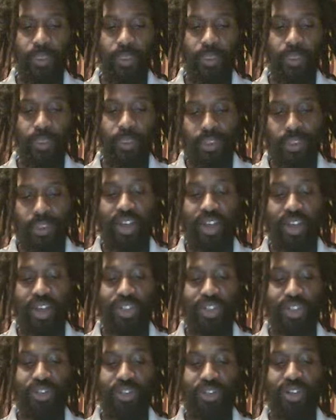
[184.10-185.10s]

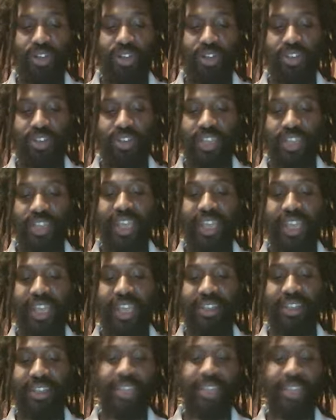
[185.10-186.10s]
non-interference, kindness,
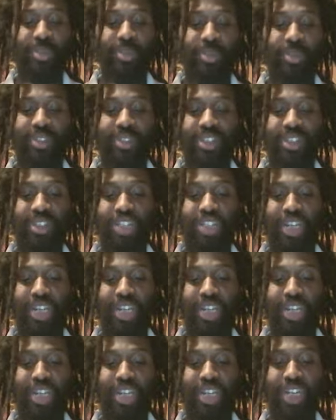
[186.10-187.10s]
empathy,
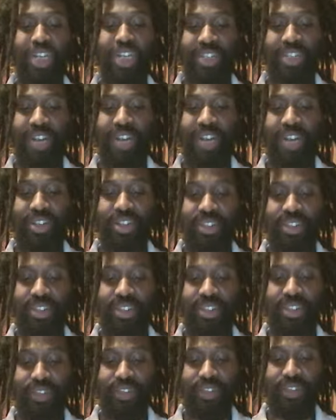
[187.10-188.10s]
sharing, charity, and
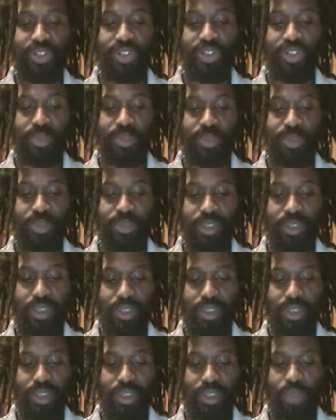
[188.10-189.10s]
friendship.
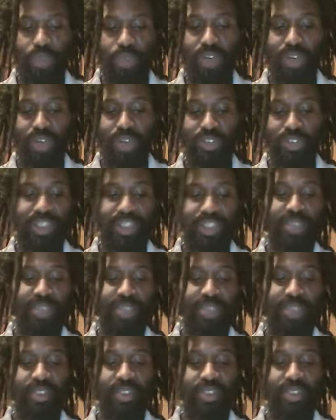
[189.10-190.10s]
One of his names
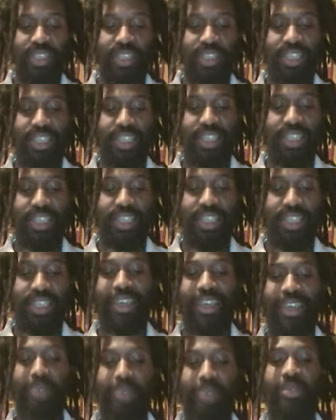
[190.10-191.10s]
is I
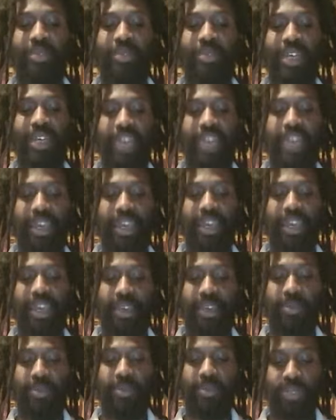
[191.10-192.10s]
am that I am,
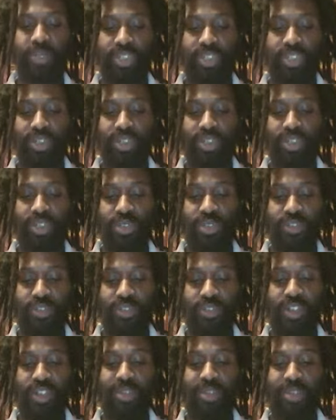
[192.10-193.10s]
which denotes
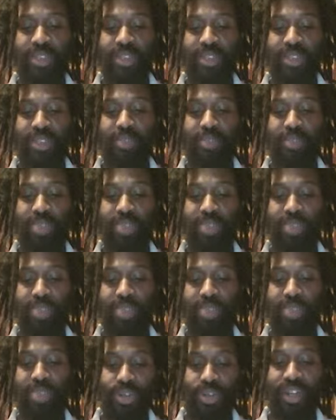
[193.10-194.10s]
fundamental being
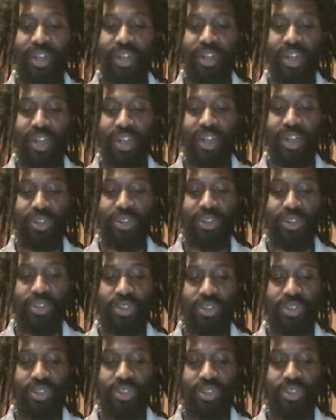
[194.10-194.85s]
or nowness.